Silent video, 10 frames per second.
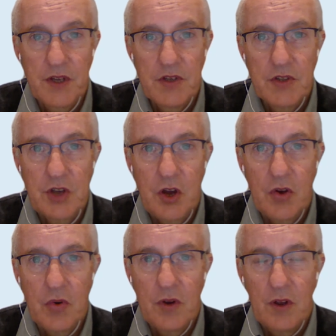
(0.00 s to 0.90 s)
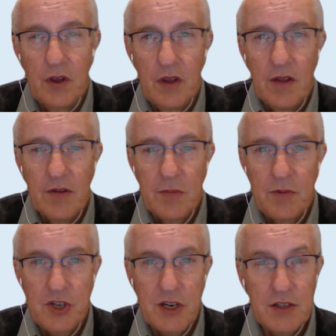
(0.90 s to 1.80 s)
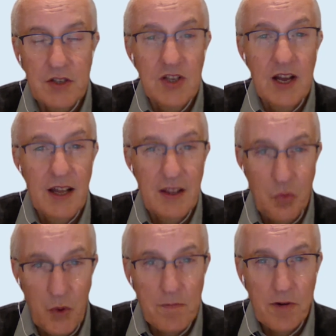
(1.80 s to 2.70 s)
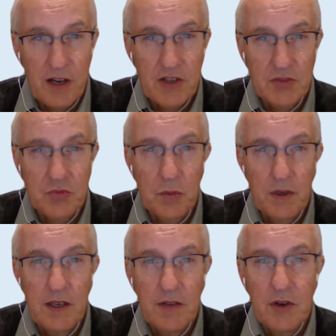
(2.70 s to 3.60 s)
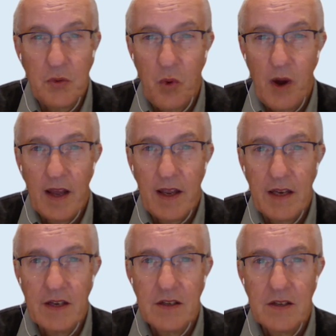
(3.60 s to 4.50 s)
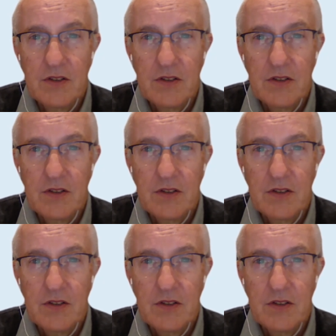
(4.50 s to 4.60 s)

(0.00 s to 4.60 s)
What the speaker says: So the projections are that wheat production will be giving way